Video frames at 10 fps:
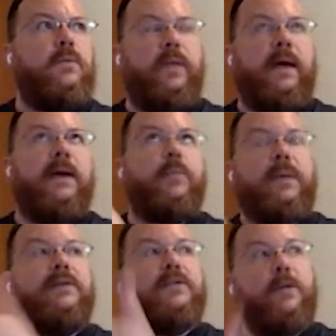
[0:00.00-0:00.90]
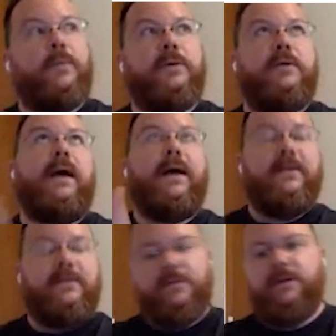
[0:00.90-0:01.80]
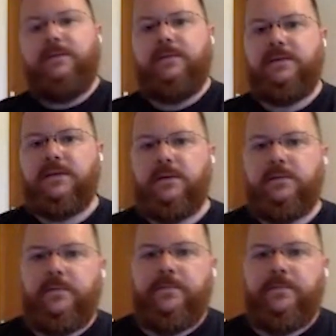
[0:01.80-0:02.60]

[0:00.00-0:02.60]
without it being interpreted as the directive itself.